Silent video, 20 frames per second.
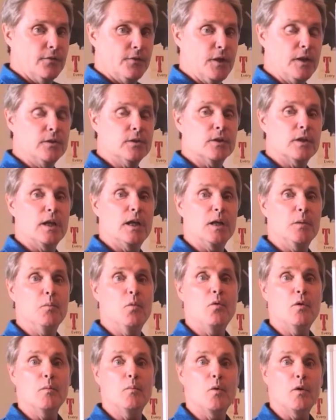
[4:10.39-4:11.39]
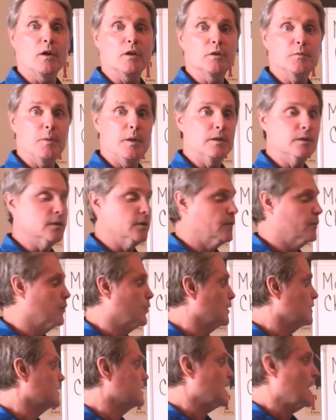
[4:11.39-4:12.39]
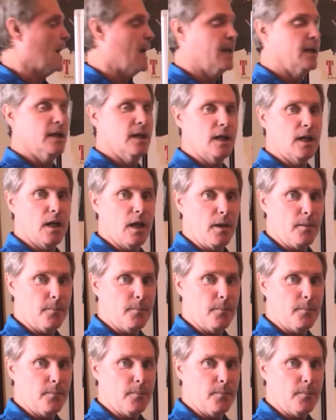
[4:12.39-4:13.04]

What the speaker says: things are getting more and more expensive. We're tightening